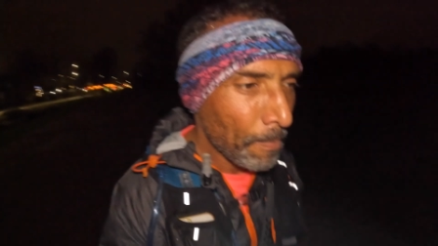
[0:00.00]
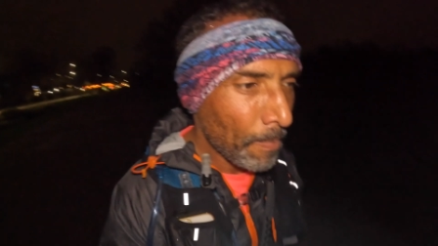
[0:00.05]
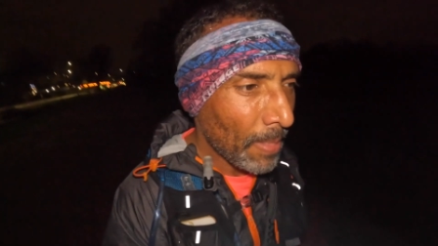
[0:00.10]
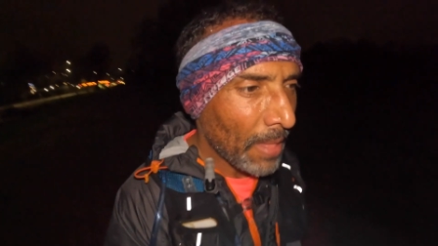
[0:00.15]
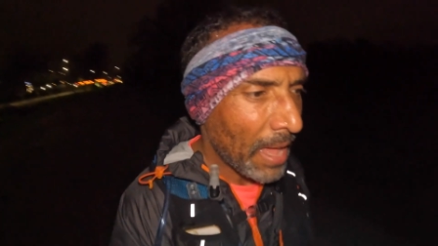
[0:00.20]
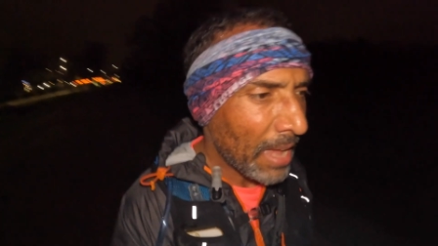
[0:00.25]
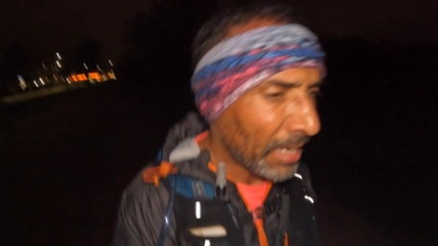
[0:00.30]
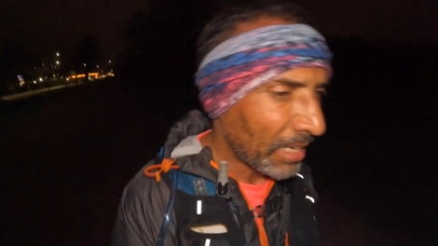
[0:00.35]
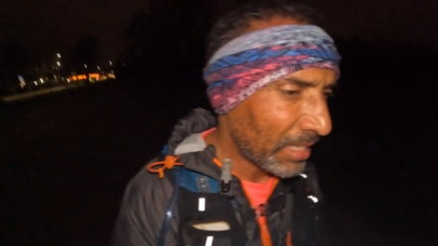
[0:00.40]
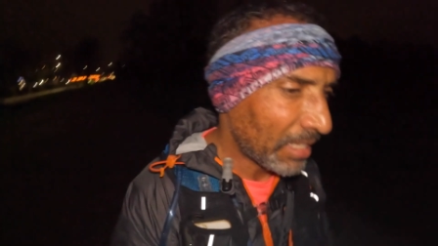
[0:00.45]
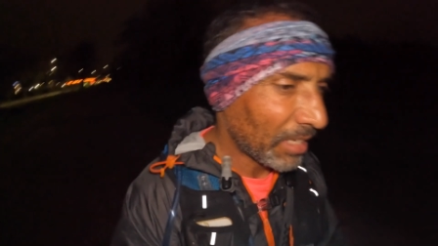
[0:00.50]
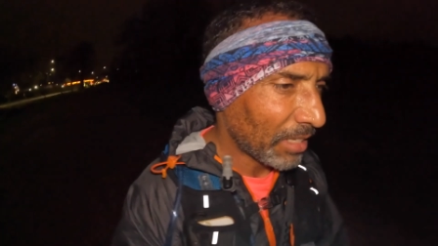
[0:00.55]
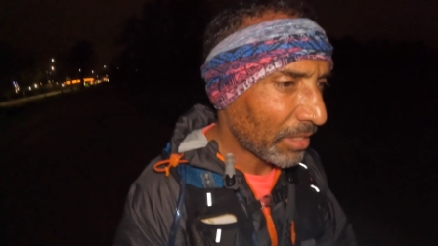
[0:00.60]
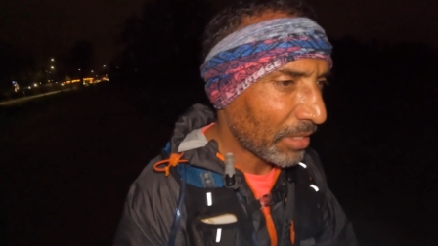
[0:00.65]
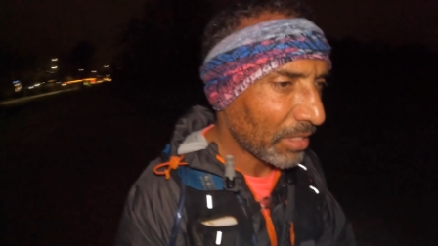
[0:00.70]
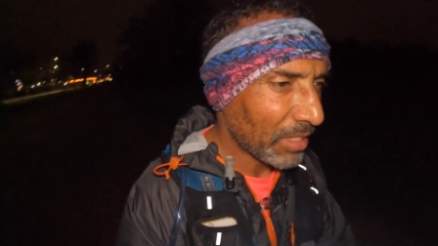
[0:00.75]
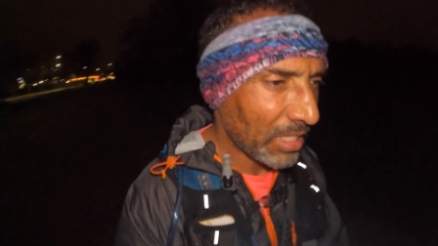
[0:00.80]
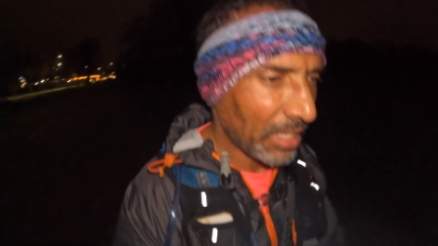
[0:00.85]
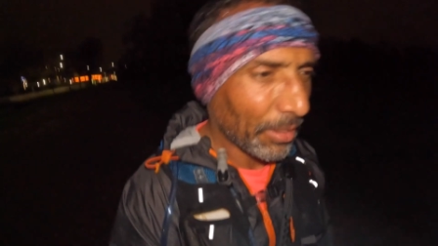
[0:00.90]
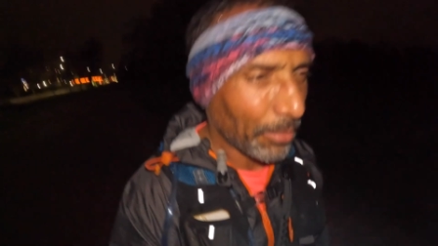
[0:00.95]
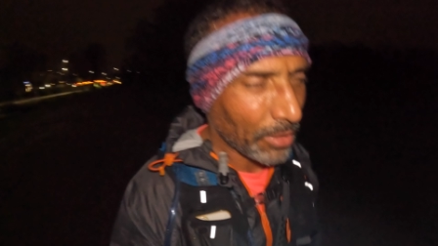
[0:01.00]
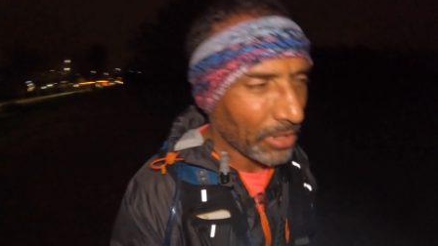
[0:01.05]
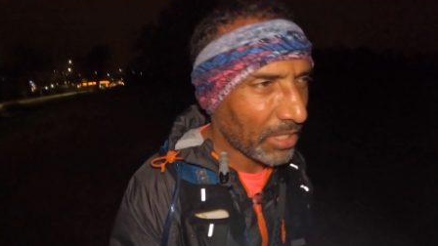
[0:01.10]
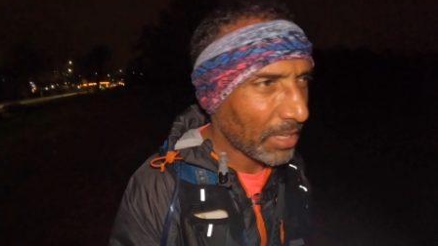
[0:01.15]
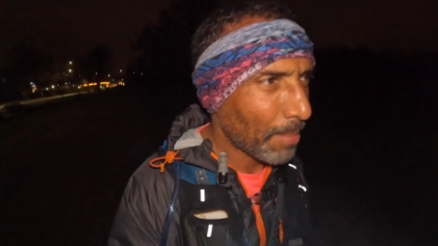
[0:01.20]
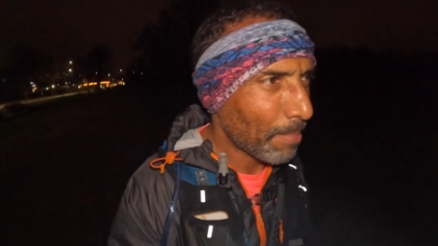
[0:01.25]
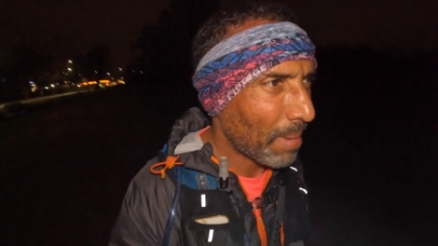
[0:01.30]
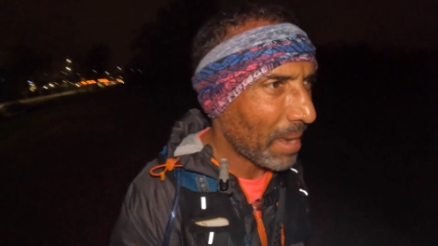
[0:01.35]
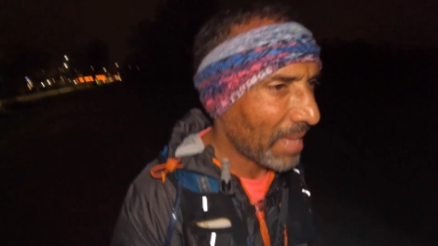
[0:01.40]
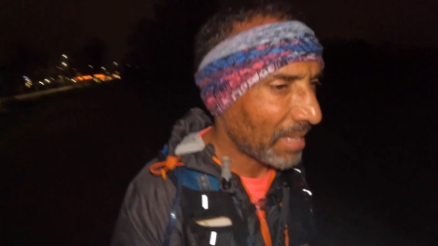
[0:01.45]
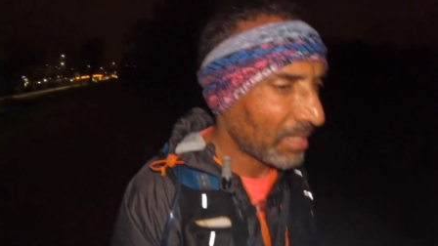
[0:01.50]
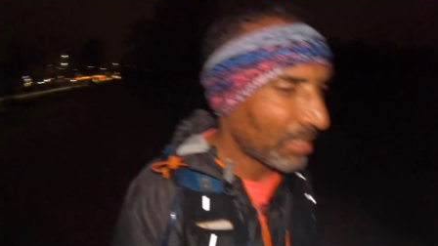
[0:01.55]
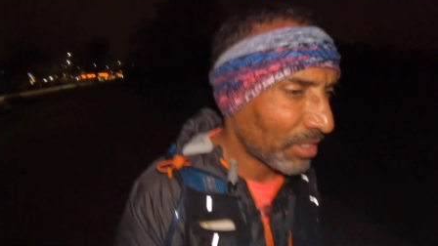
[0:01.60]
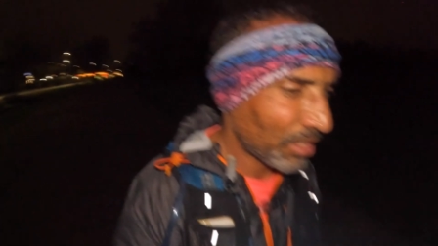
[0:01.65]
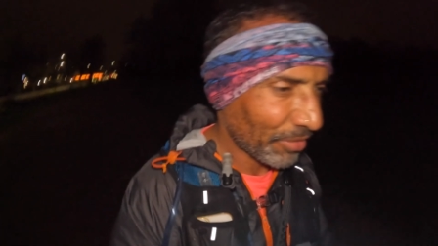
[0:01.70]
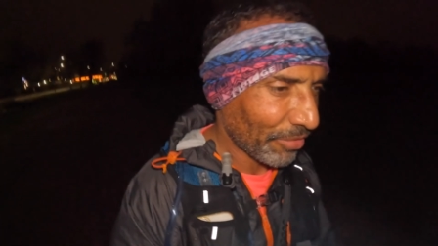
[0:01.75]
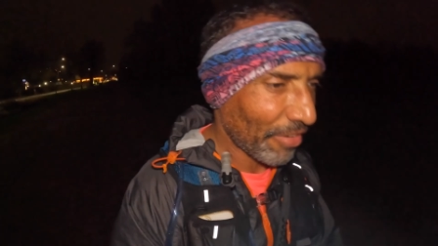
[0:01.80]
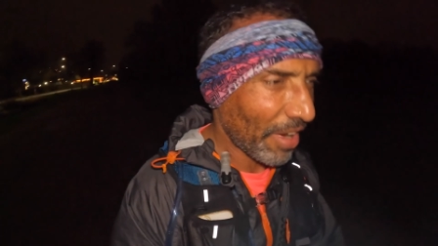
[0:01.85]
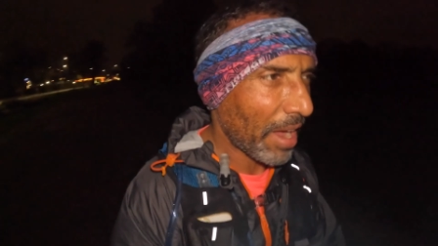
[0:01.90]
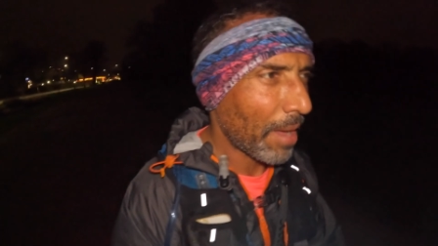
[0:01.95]
I need to look and see what some plans
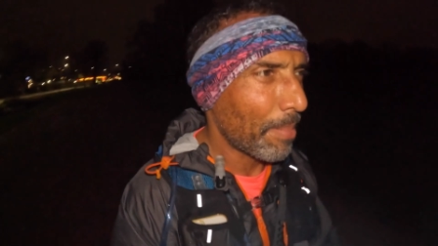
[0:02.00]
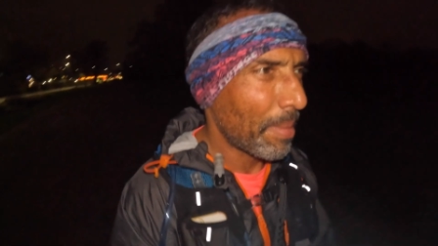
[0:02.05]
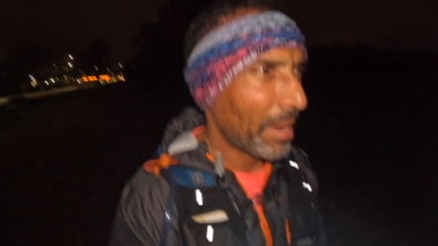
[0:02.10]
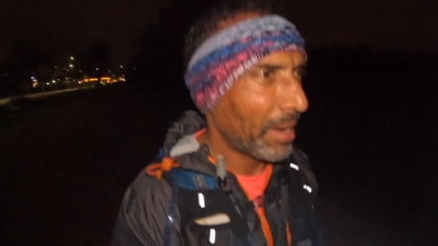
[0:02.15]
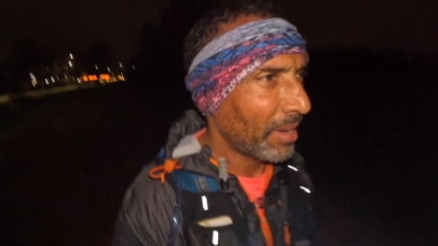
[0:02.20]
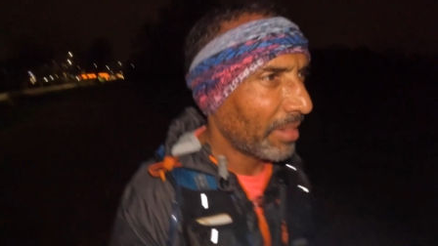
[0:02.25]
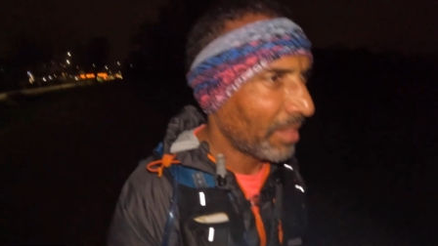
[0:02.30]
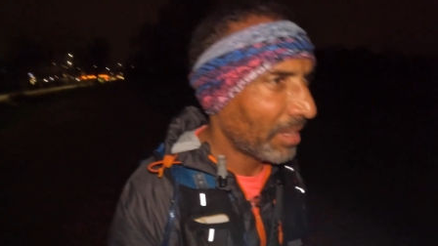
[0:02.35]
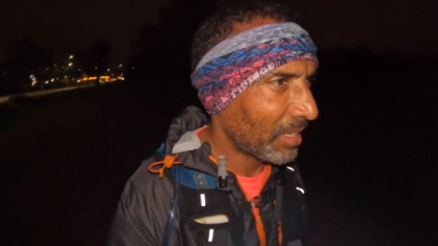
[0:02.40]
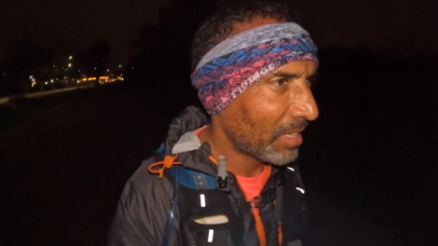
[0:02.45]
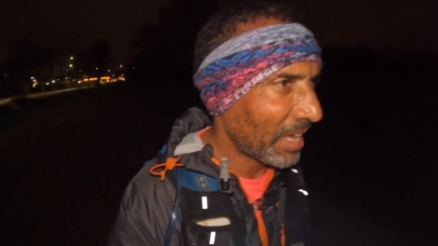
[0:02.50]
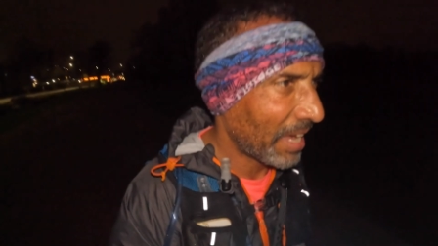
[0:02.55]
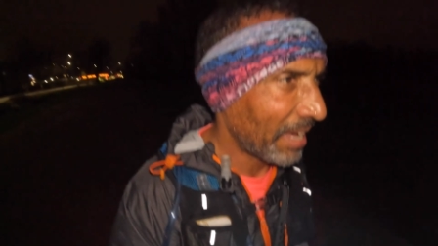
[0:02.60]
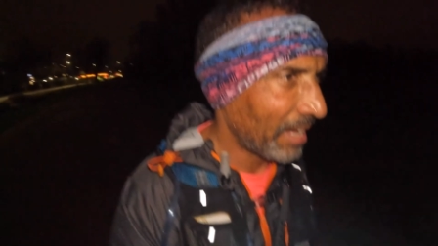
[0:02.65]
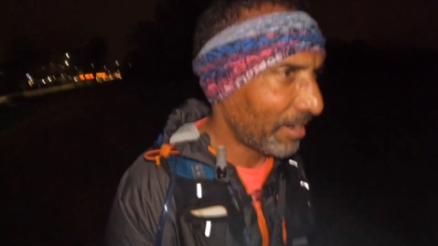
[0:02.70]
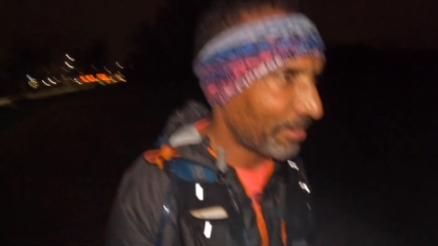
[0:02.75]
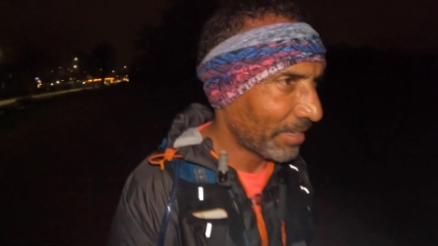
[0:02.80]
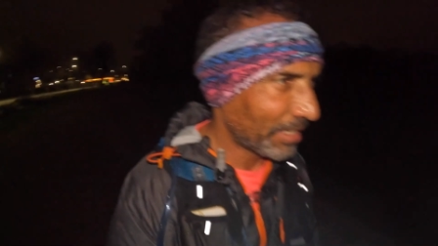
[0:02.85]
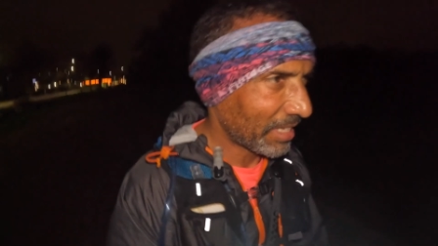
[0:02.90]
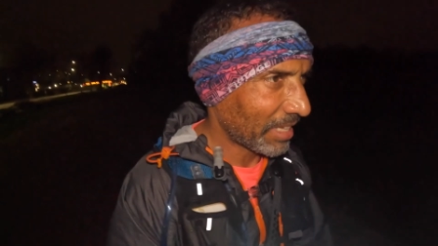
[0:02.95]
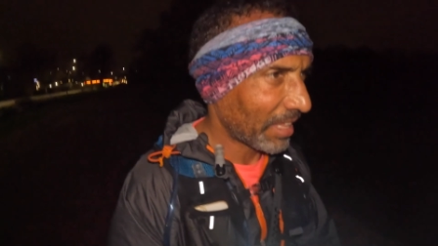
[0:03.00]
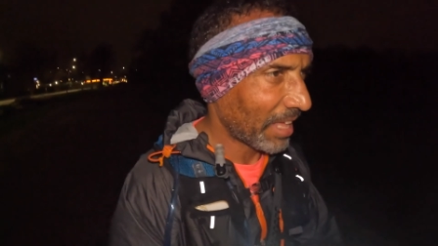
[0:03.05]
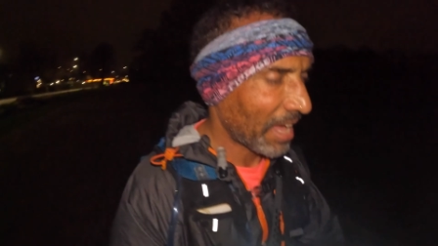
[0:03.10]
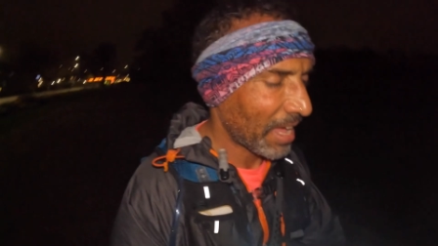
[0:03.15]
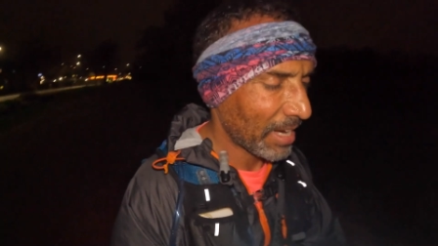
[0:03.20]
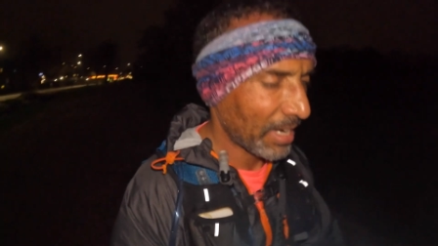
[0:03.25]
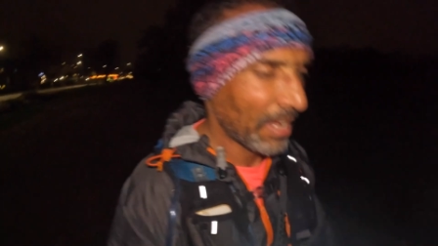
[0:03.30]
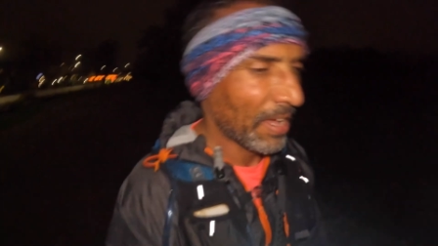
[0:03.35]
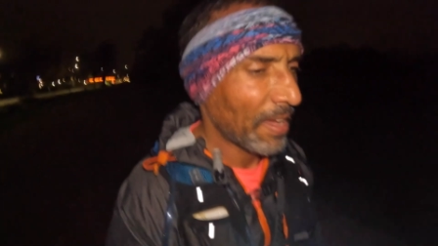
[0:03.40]
recommend and then tailor it to that.